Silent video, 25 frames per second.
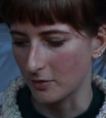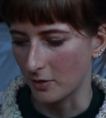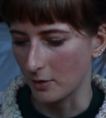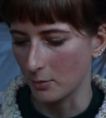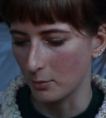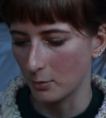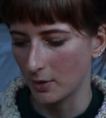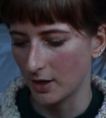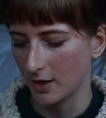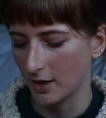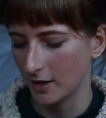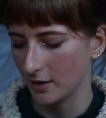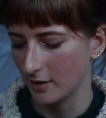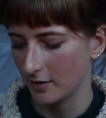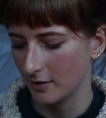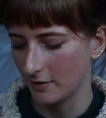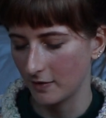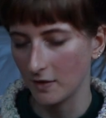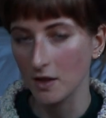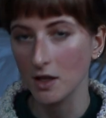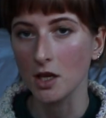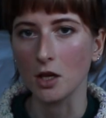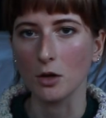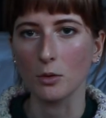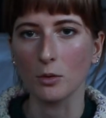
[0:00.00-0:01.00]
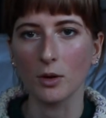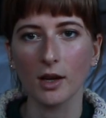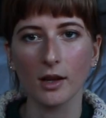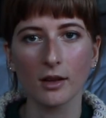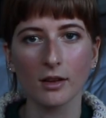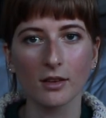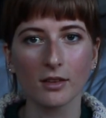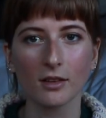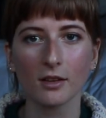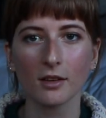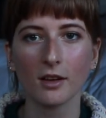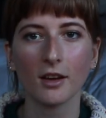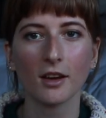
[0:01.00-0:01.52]
from like the
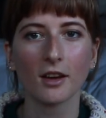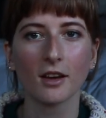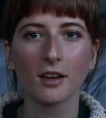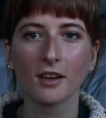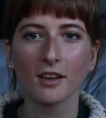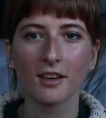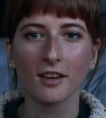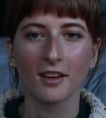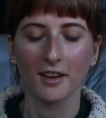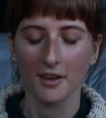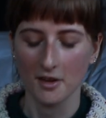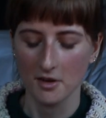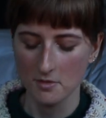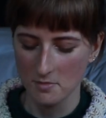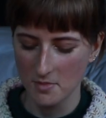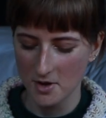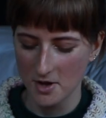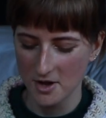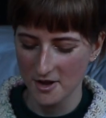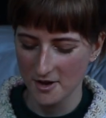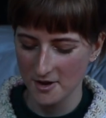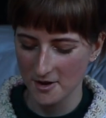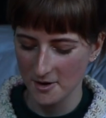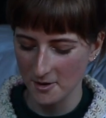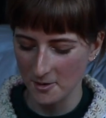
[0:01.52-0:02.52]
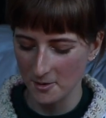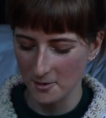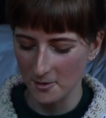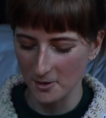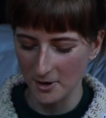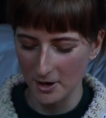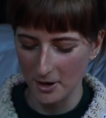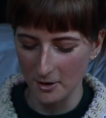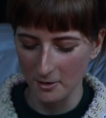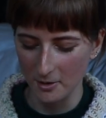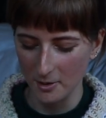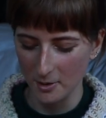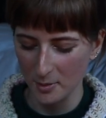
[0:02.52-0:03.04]
US
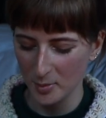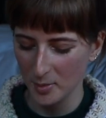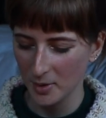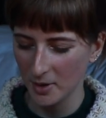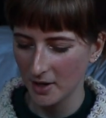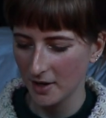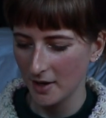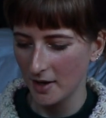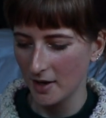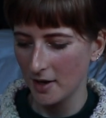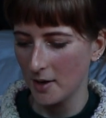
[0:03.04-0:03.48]
or Europe.